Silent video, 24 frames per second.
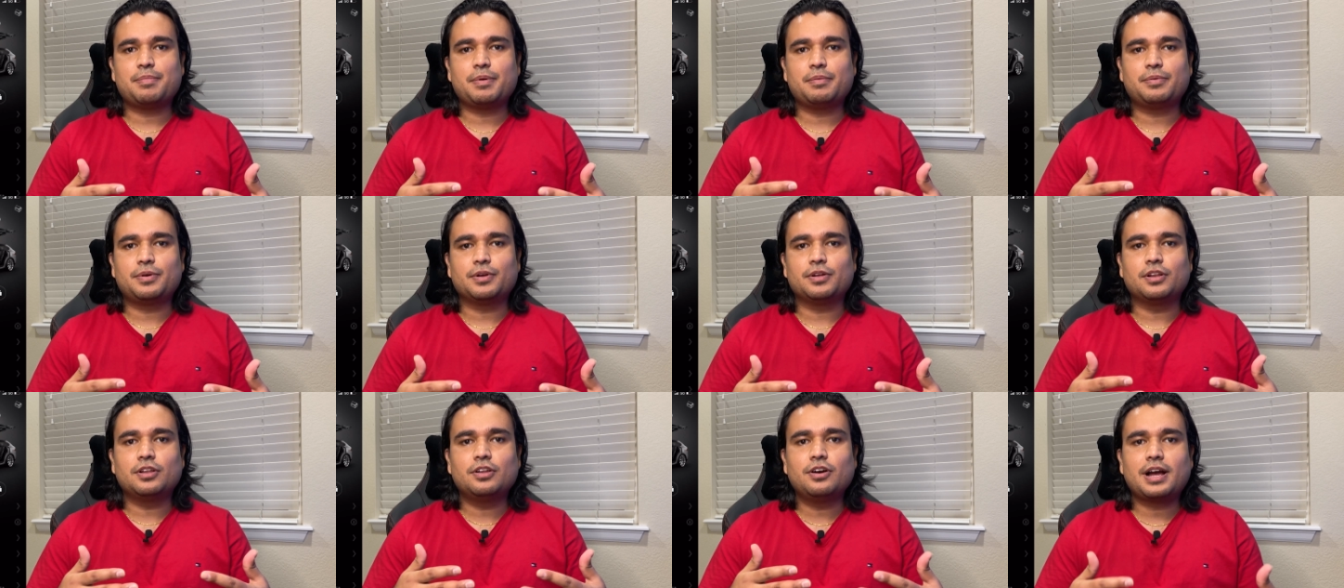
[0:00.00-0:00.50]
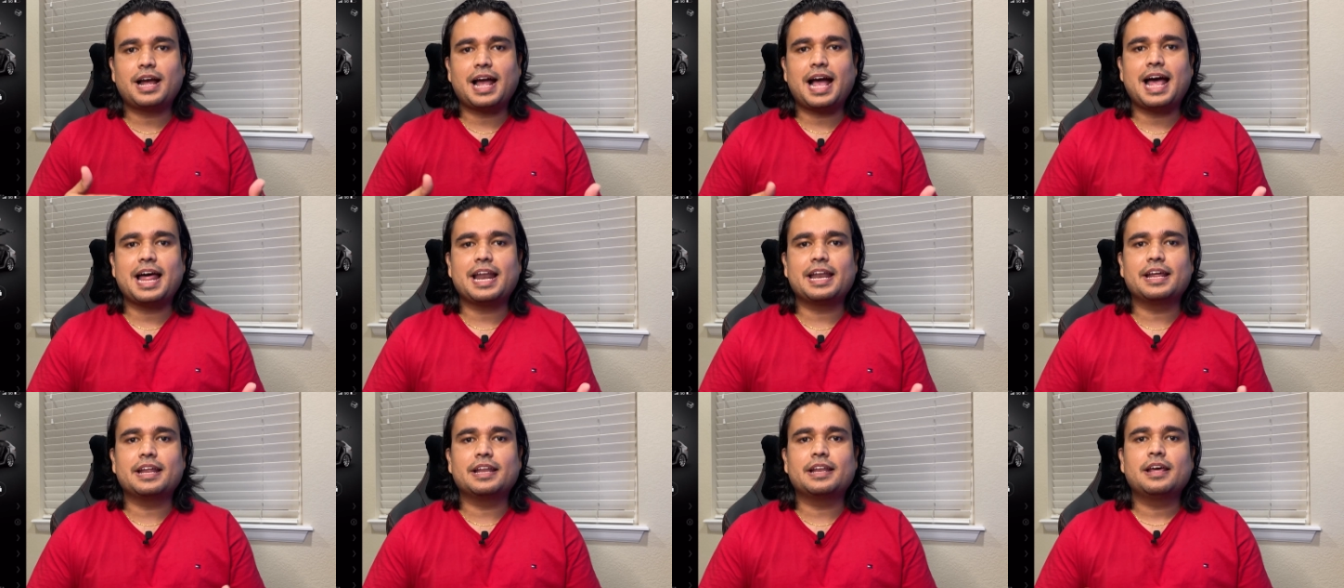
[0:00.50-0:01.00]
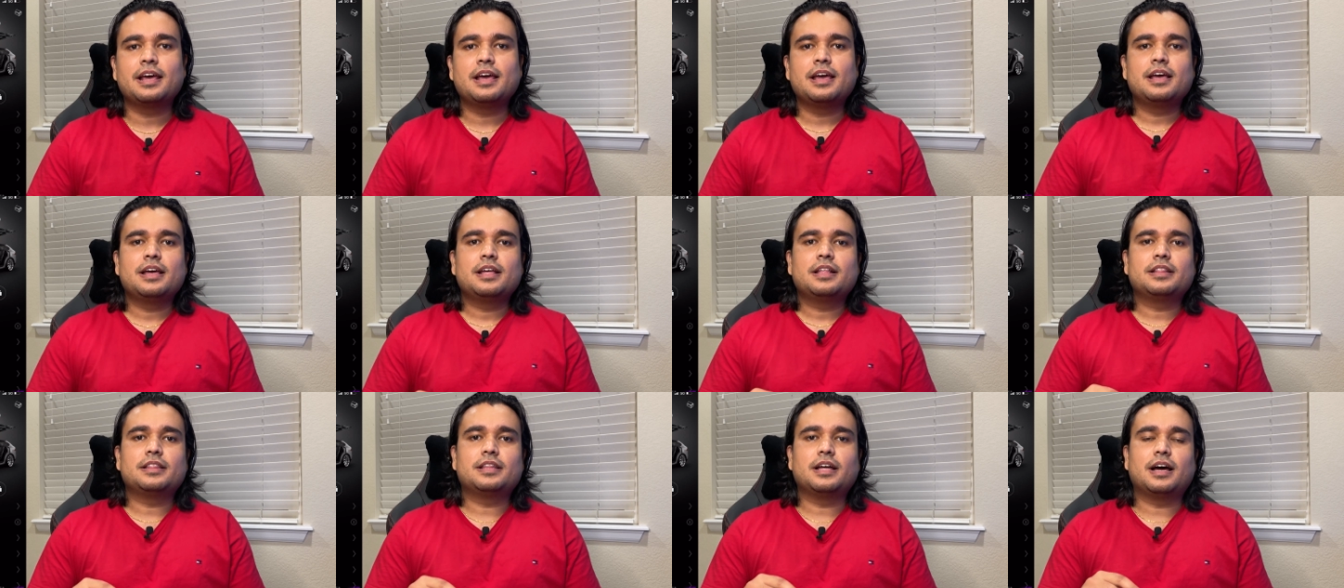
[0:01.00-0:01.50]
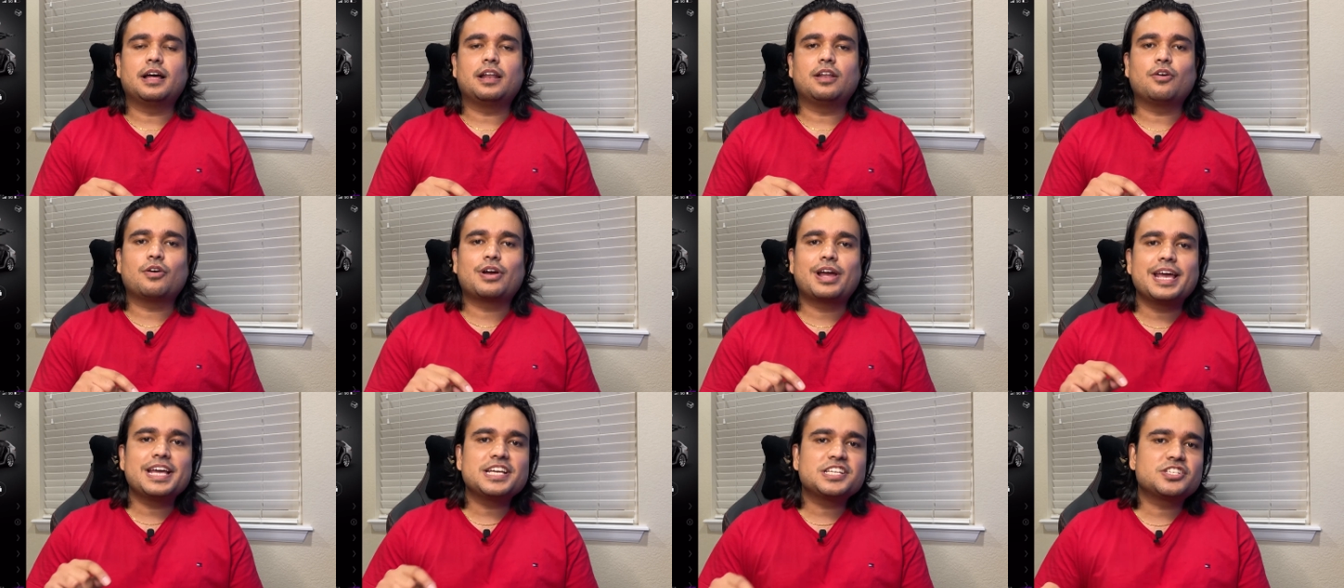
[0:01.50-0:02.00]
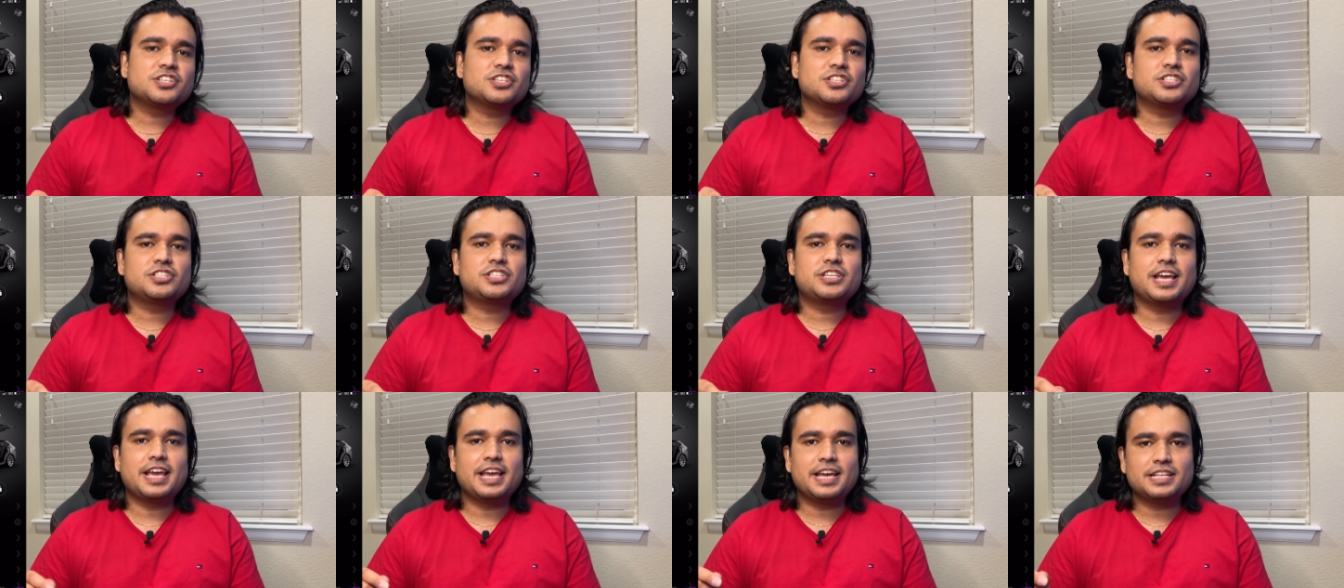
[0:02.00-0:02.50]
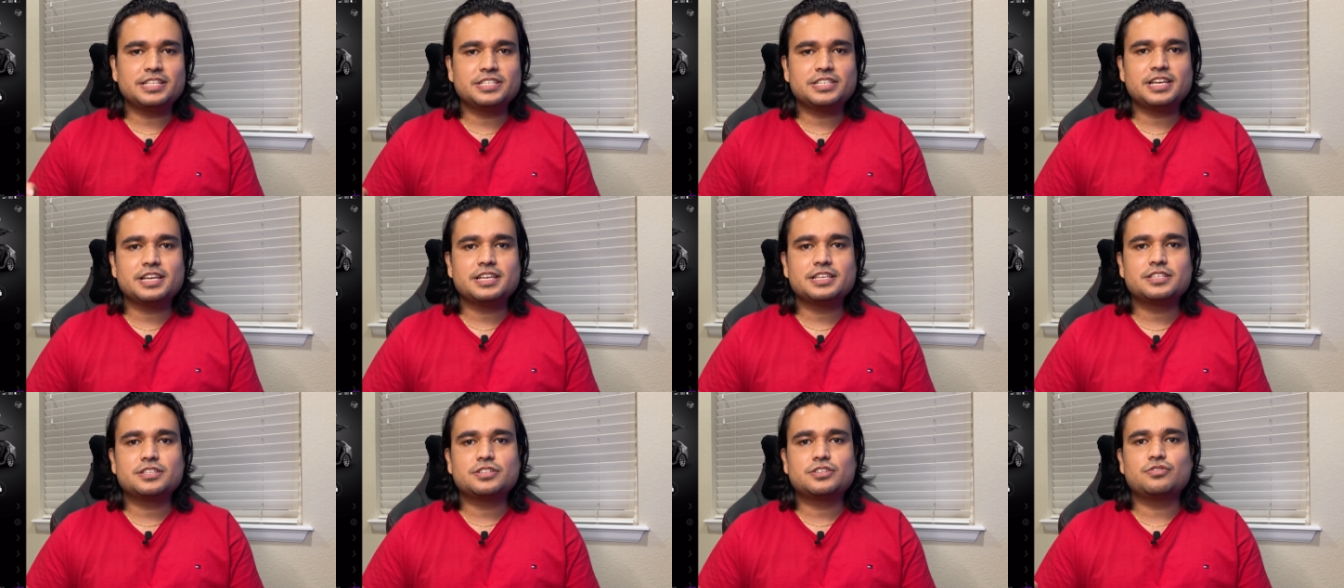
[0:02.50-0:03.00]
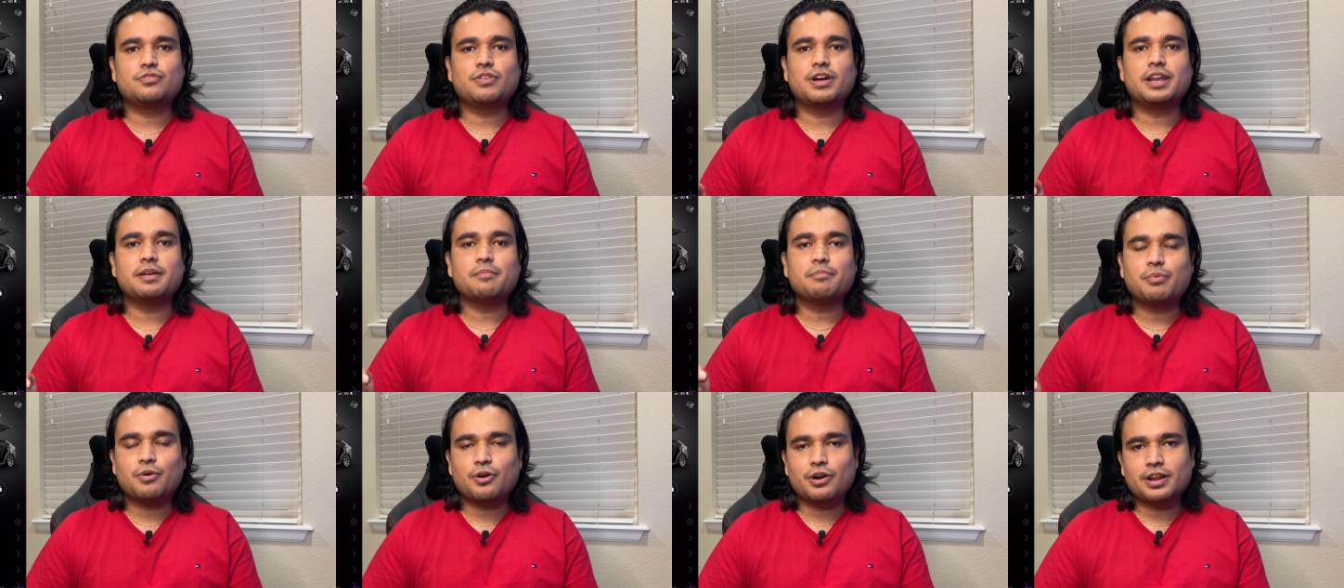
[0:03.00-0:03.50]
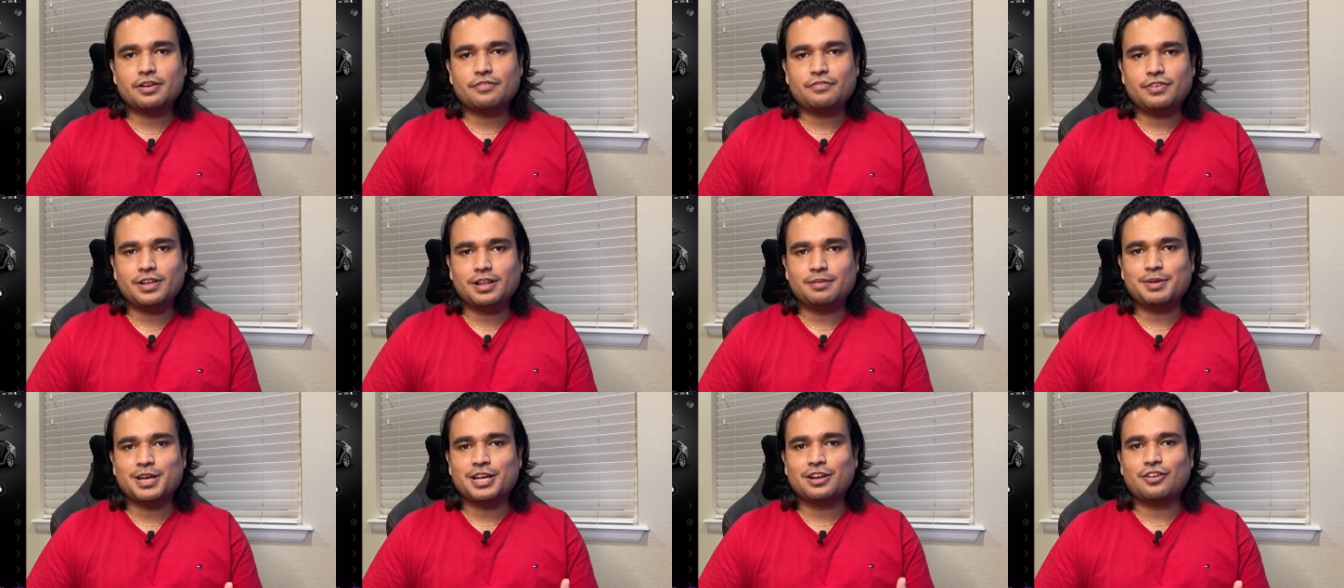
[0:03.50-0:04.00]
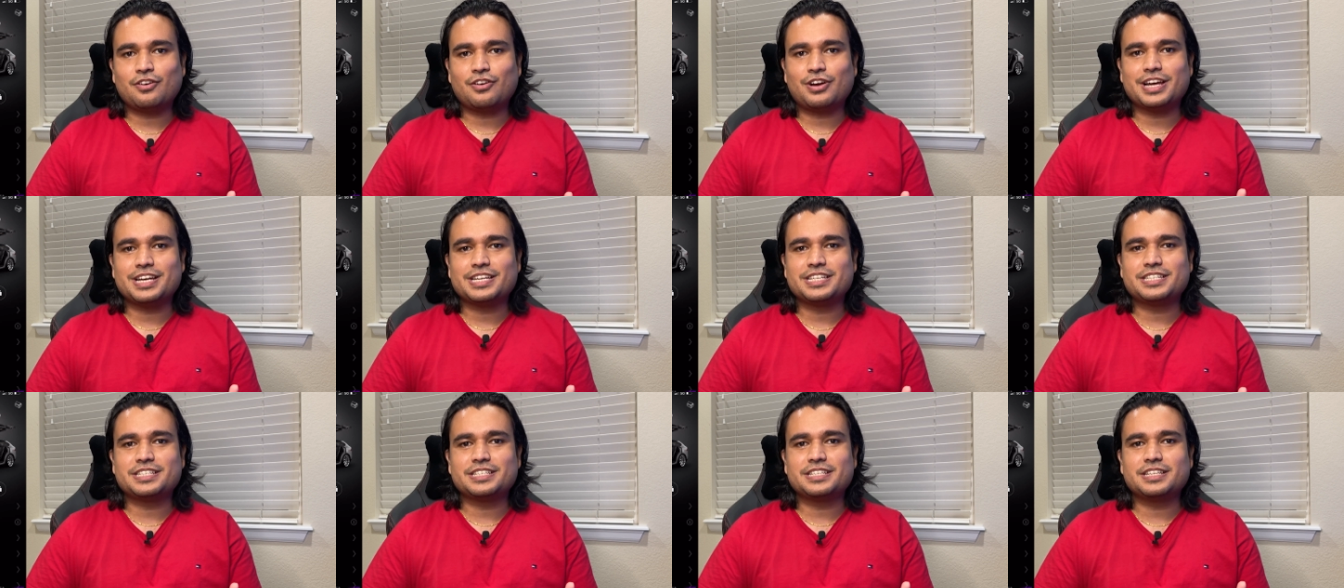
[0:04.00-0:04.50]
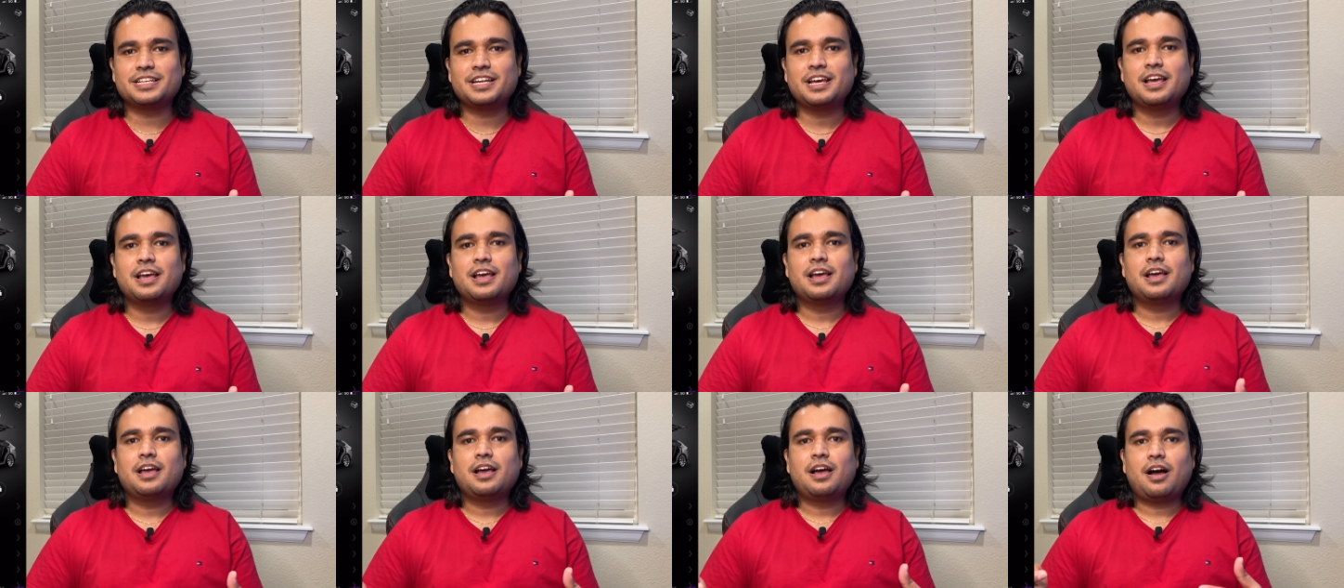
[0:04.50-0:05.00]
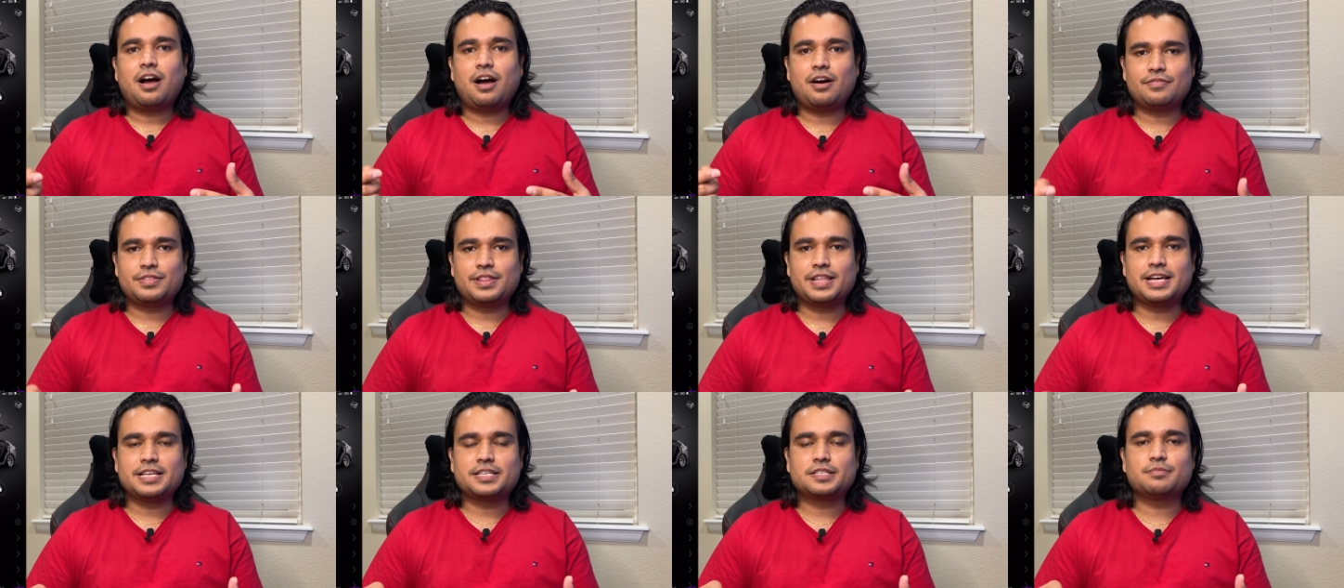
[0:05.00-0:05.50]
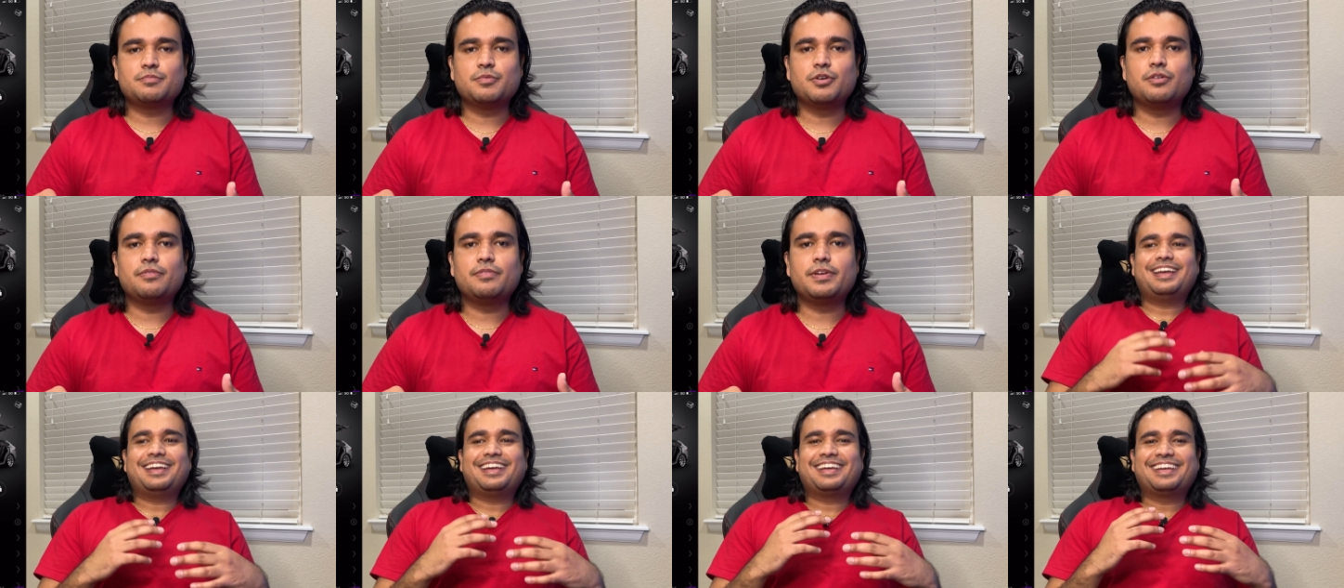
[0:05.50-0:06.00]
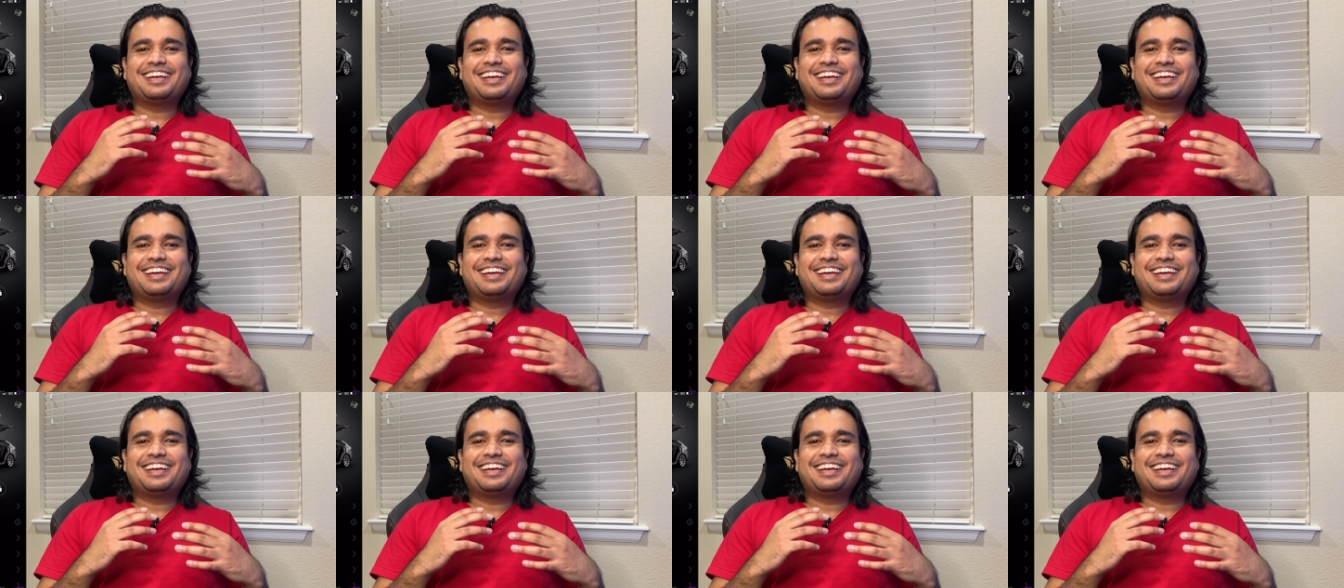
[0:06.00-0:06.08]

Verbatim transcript: If you look at it, the location changes to an important filming location of this movie.